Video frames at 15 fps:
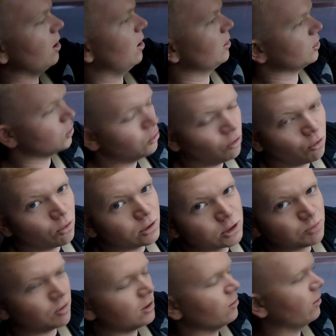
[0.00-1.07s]
all the newer
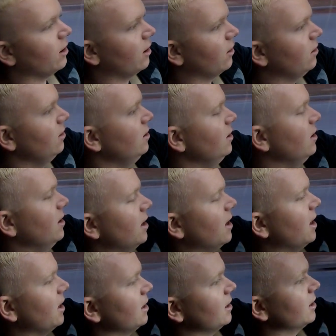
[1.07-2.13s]
ones pretty well,
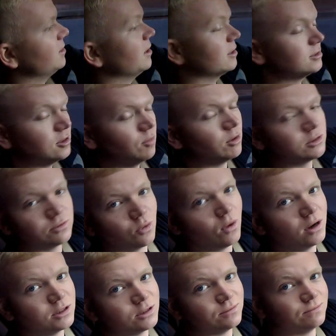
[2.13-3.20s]
and thanks so much for
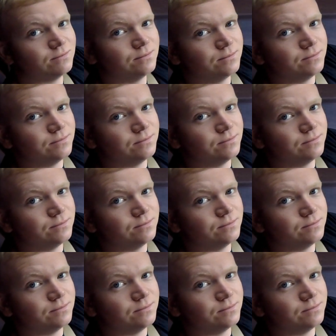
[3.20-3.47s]
watching.